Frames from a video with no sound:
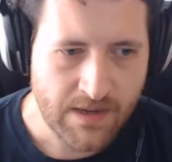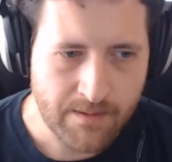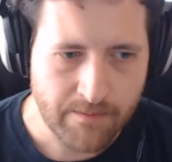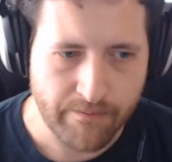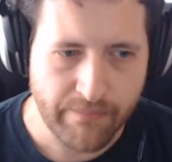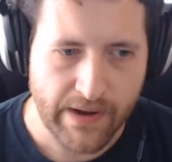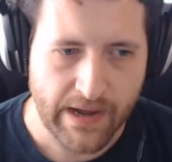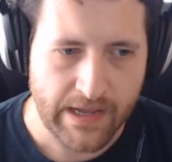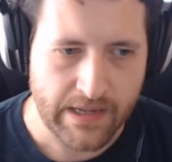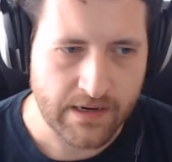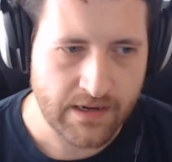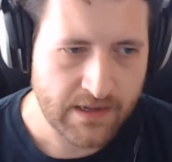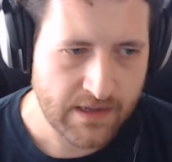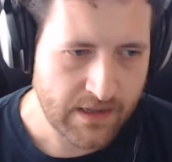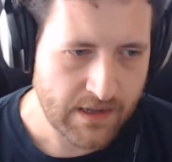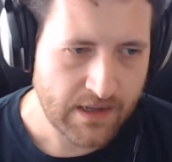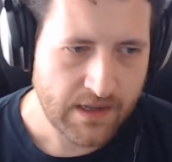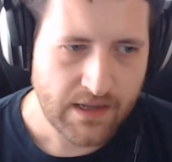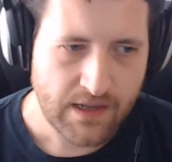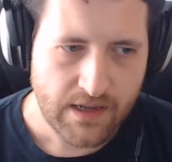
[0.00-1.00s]
but
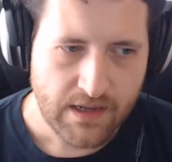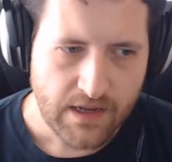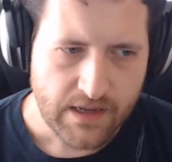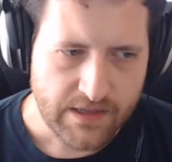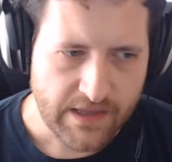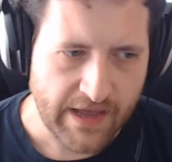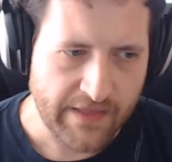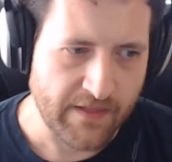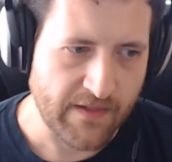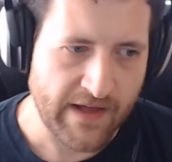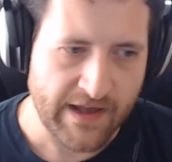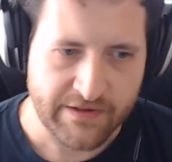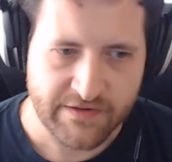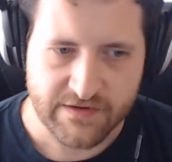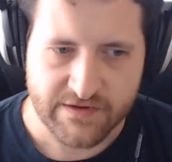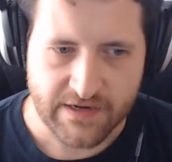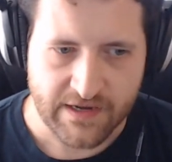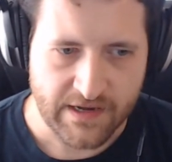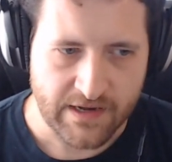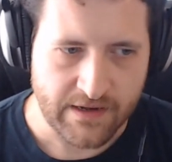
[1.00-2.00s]
yeah, the
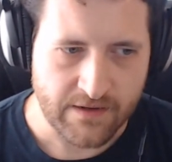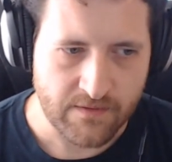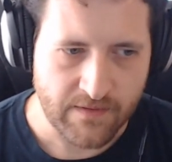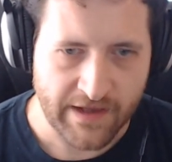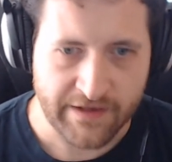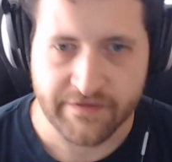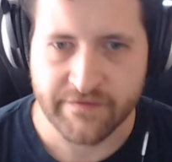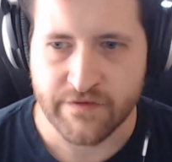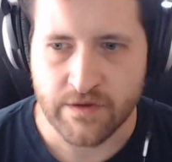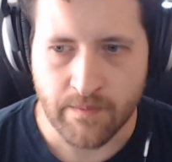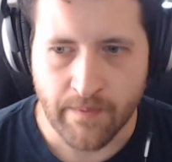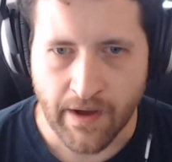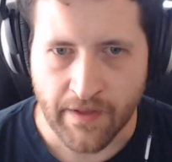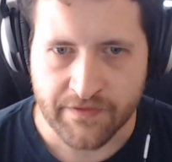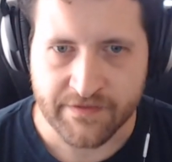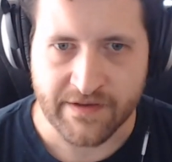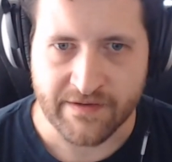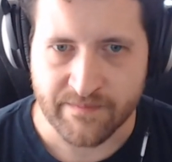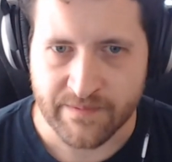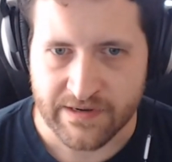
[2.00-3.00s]
last few
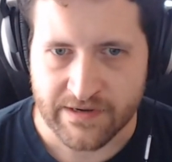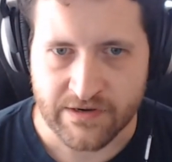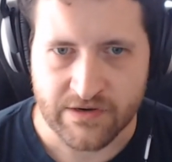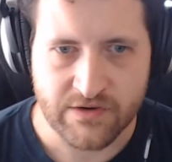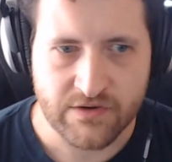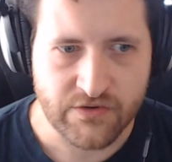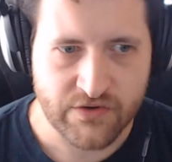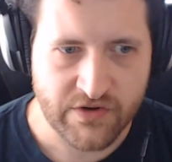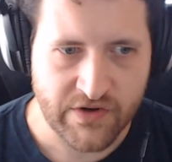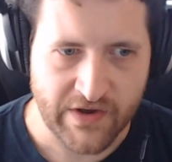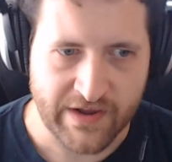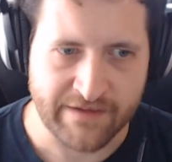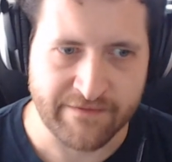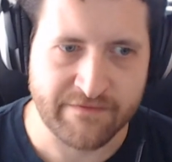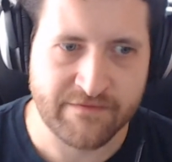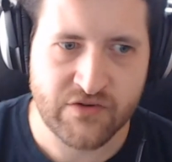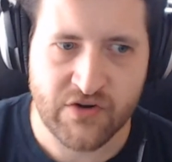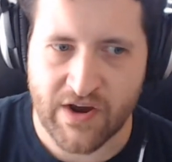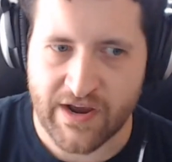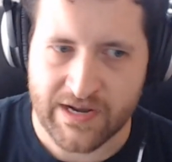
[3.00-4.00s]
months I've been kind
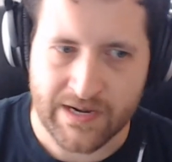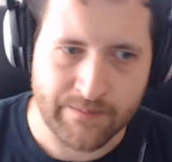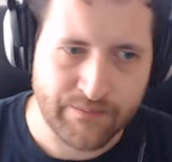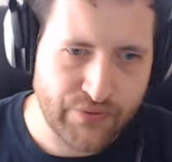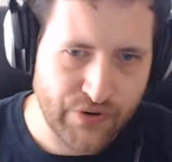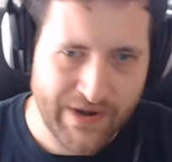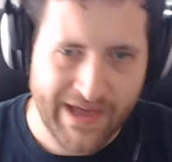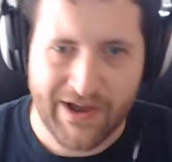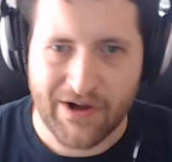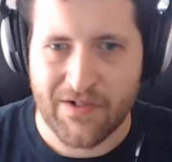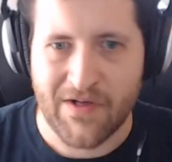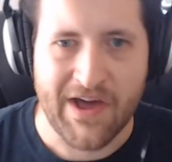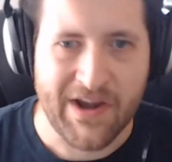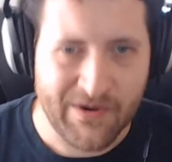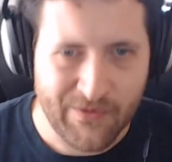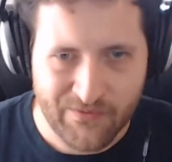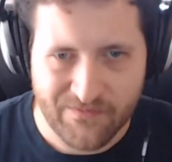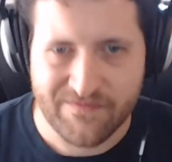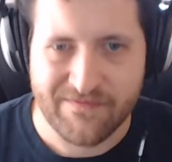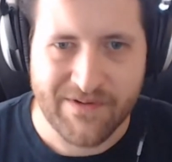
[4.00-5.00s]
of trying to put out
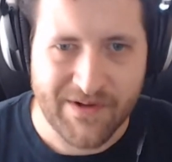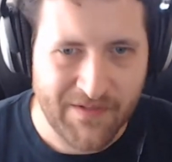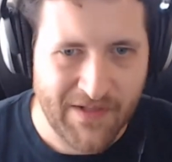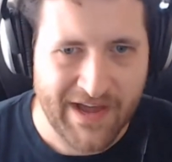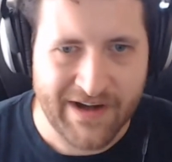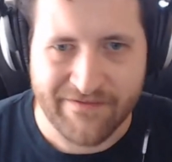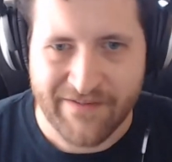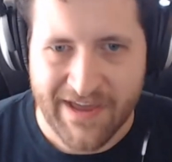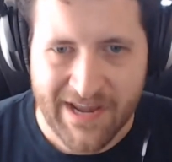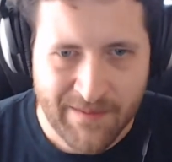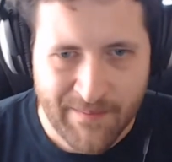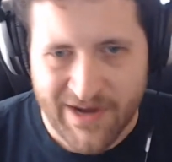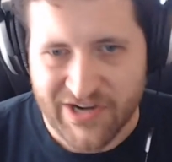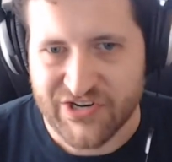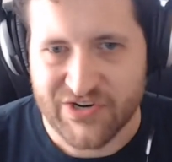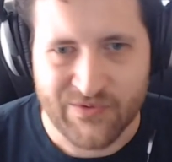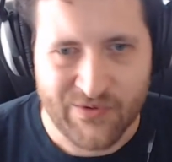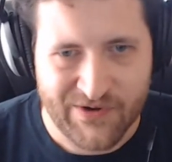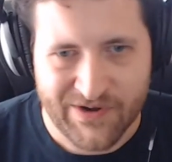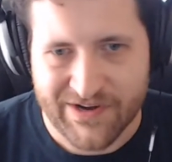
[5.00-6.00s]
a lot of
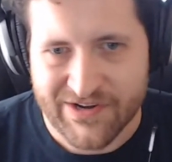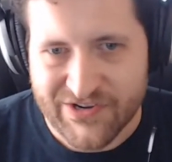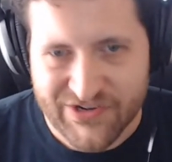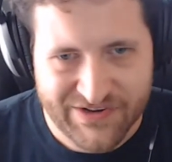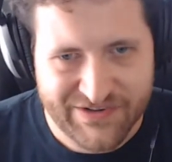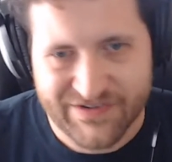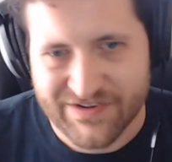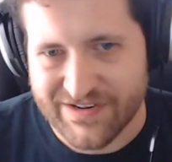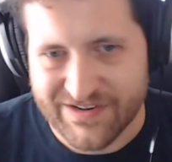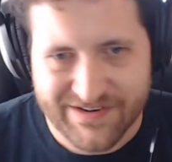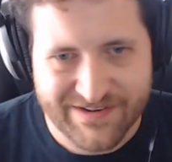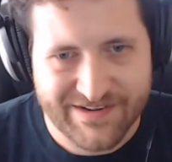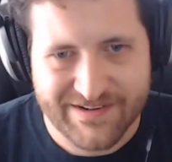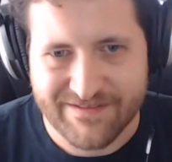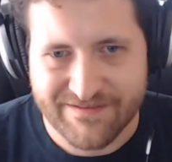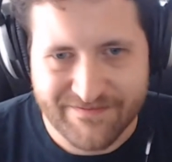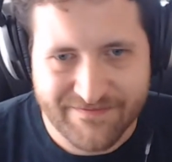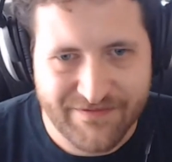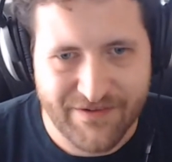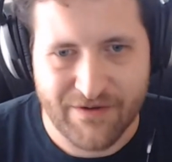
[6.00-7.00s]
animation work just
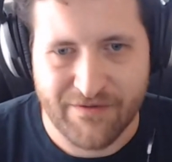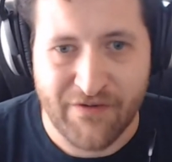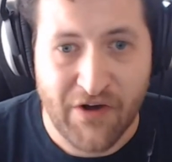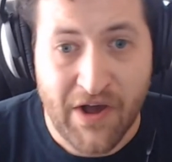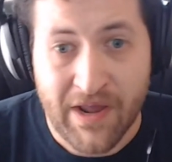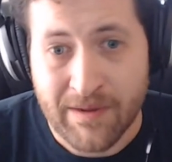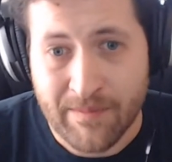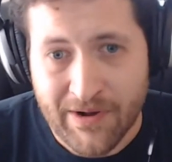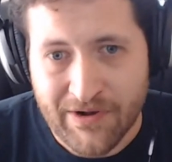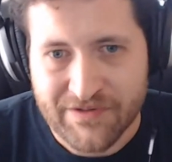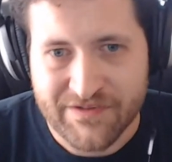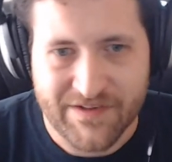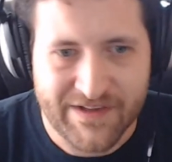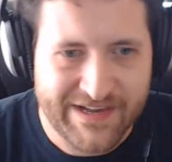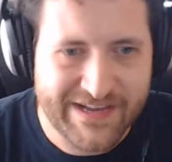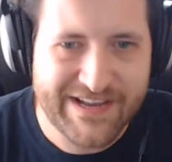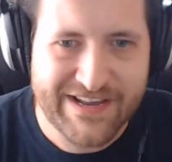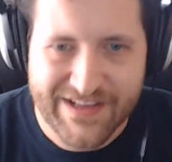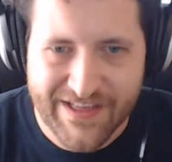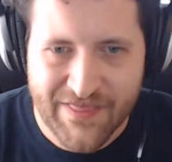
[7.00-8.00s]
for fun
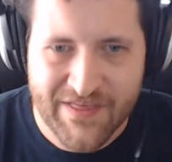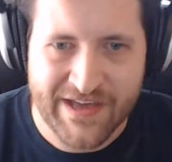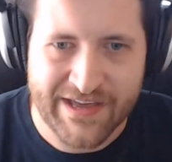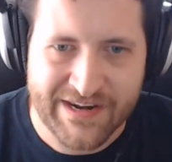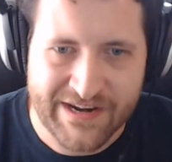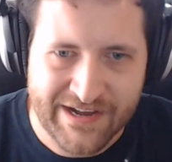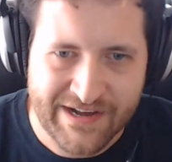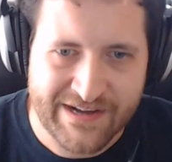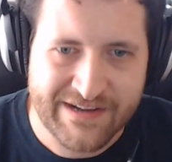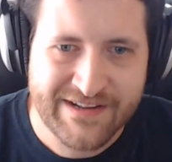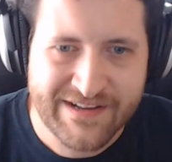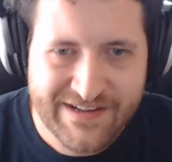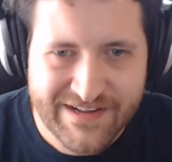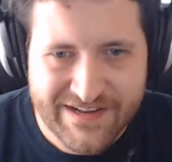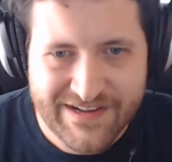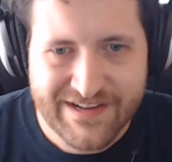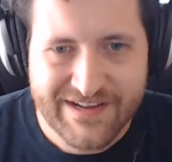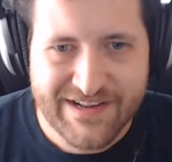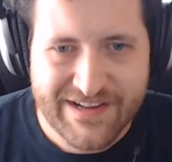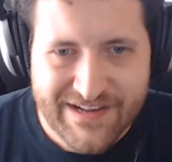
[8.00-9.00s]
mostly, and then
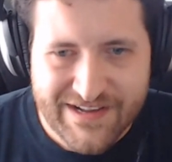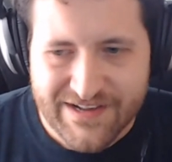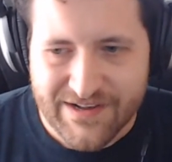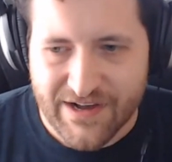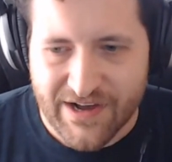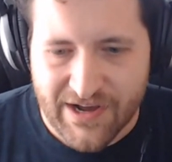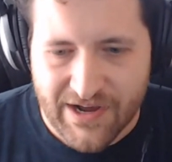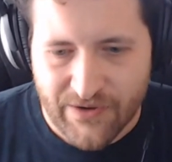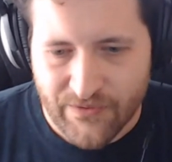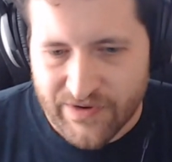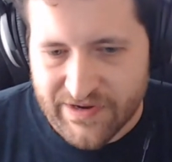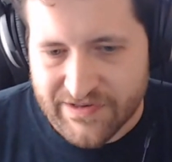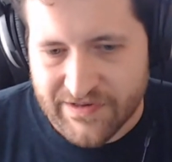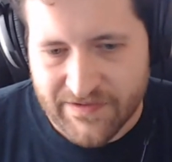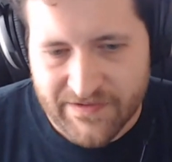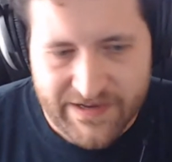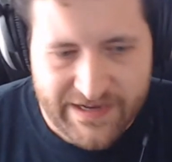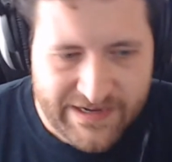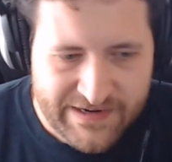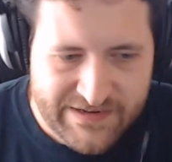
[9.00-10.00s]

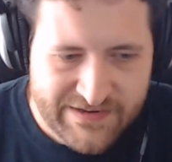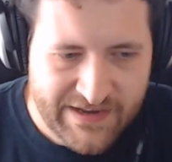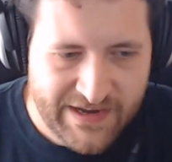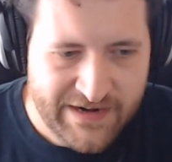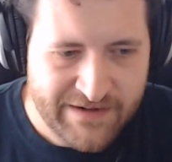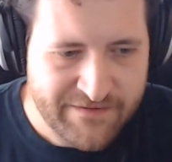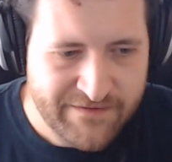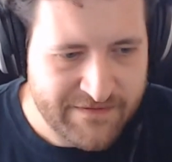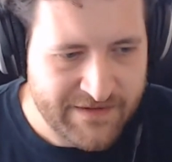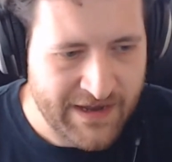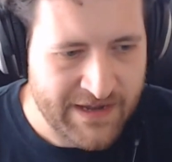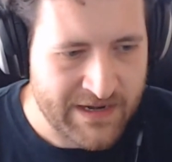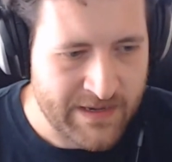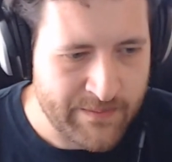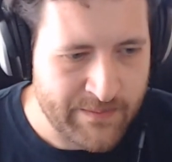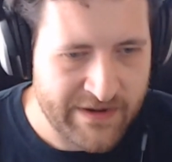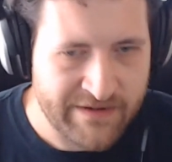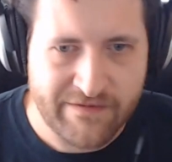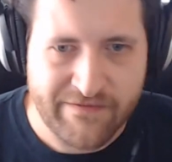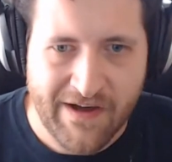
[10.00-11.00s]
recently it's kind of gotten
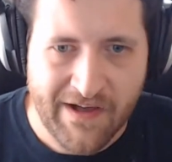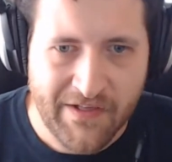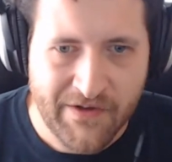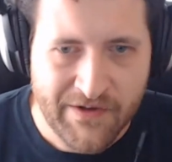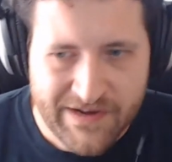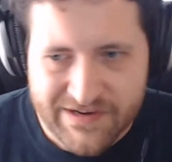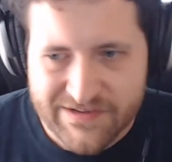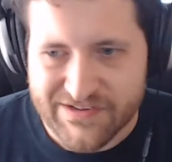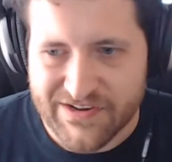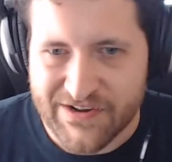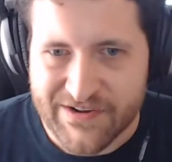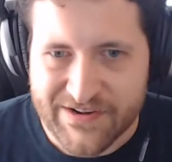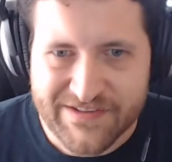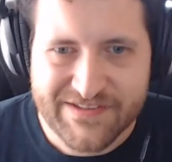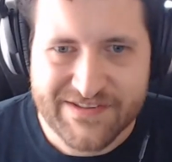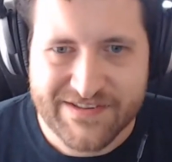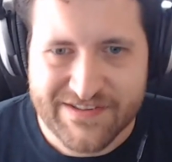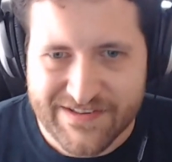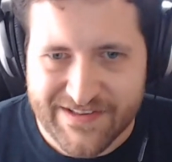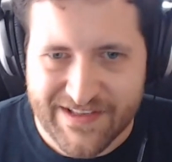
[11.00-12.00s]
a bit of a following, so
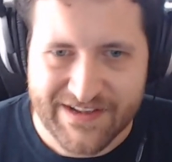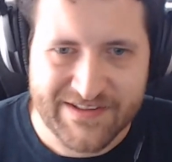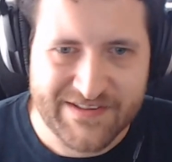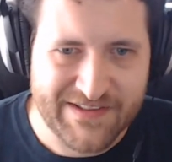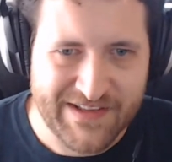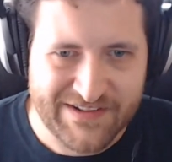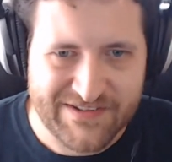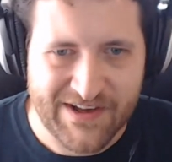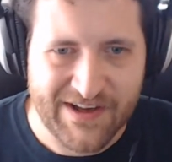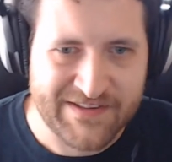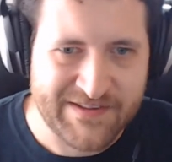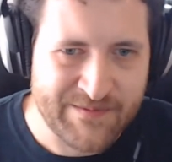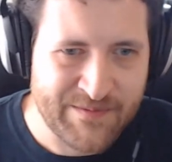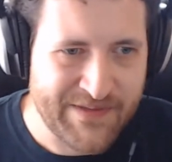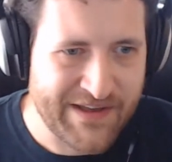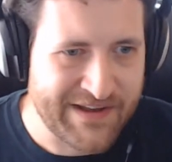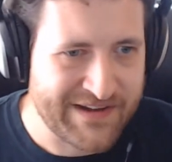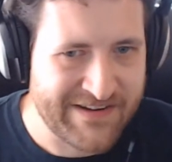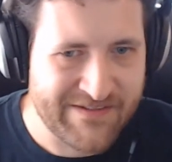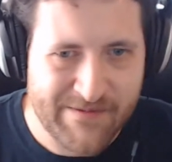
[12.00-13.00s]
that's awesome.
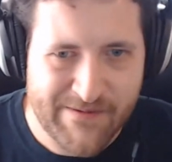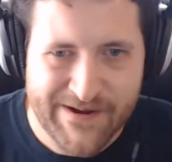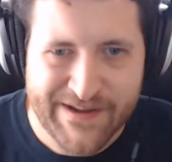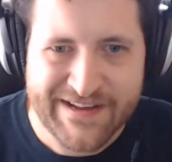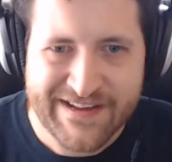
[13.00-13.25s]
Thanks everybody.